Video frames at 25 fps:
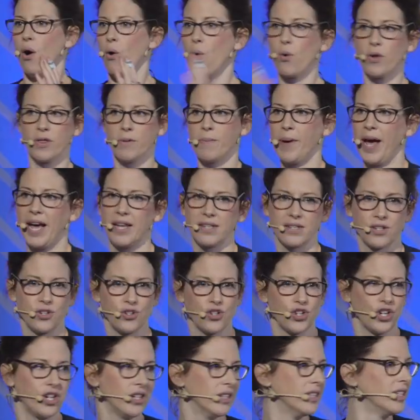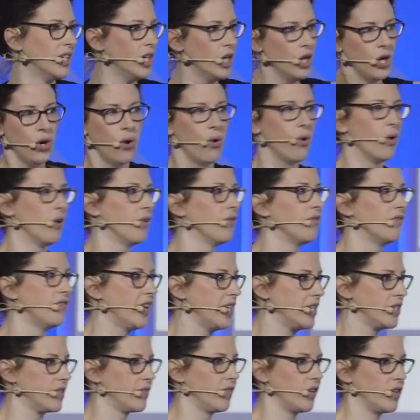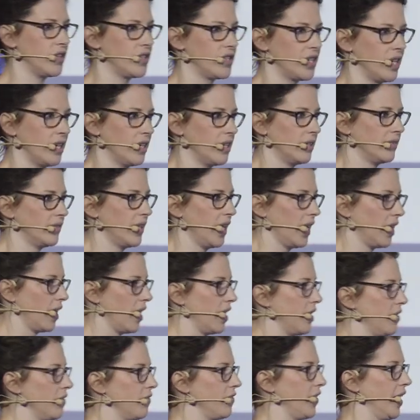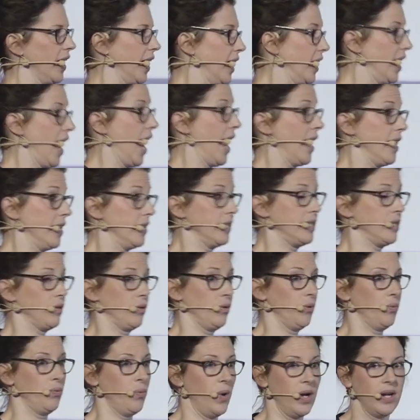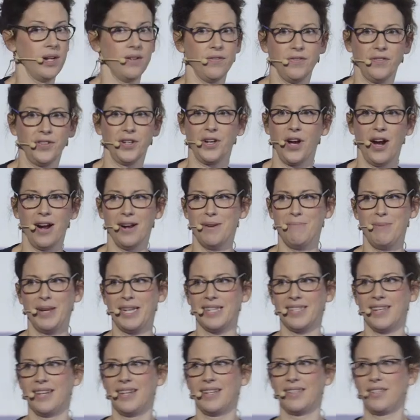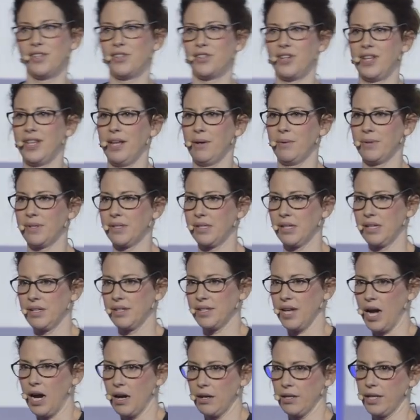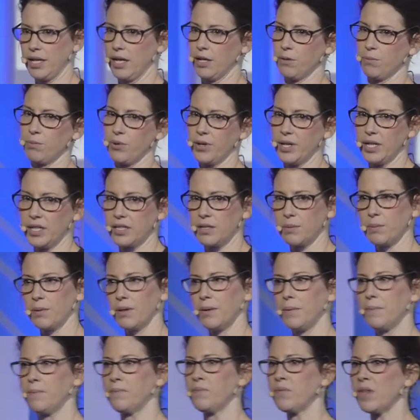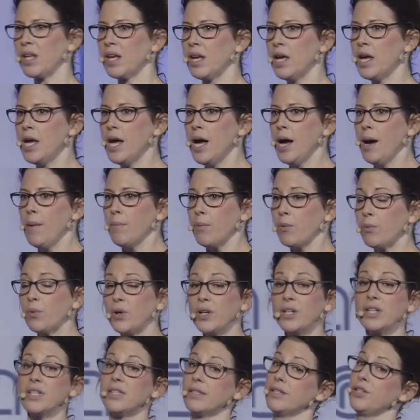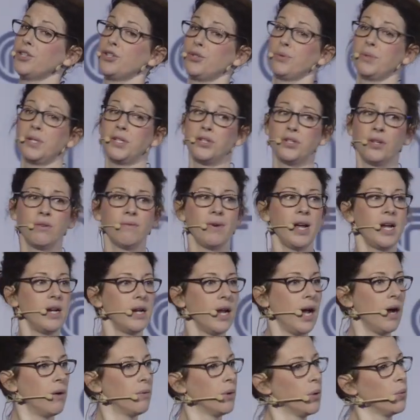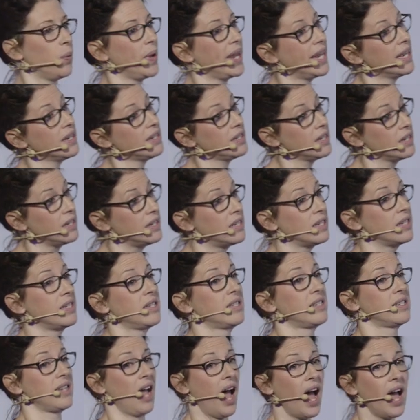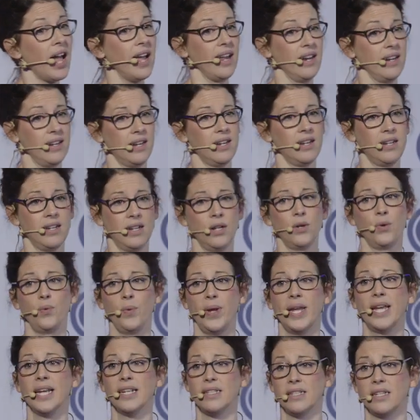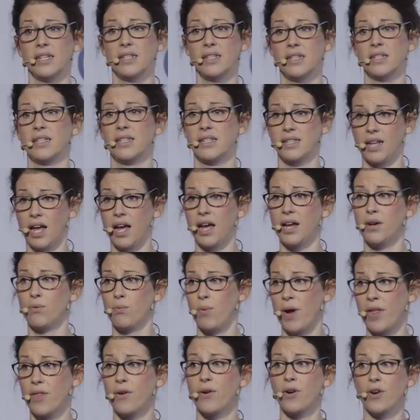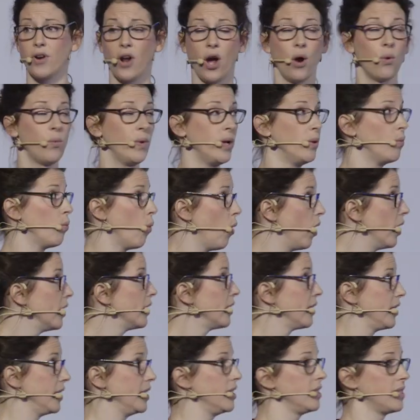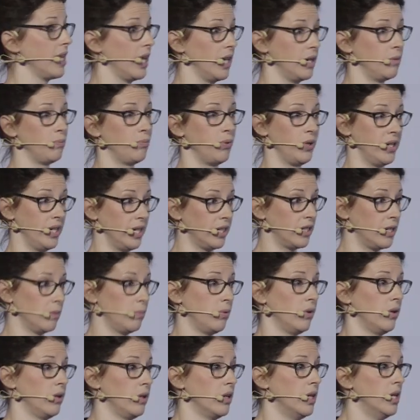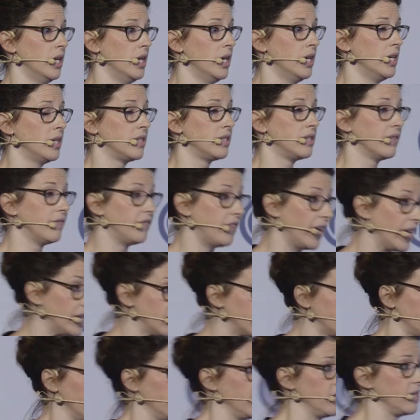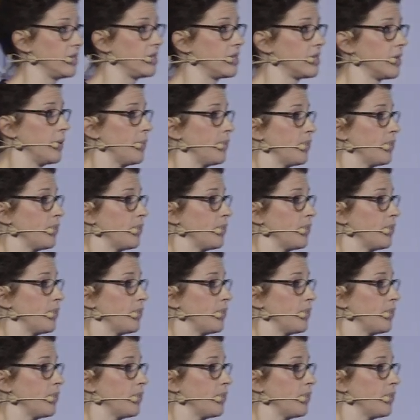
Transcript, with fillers: or the passenger? or vice versa, that kind of thing. And, and what if the car makes a decision that was entirely unpredictable? But we're in a situation right now where we get to decide. We get to decide whether or not we want these unpredictable devices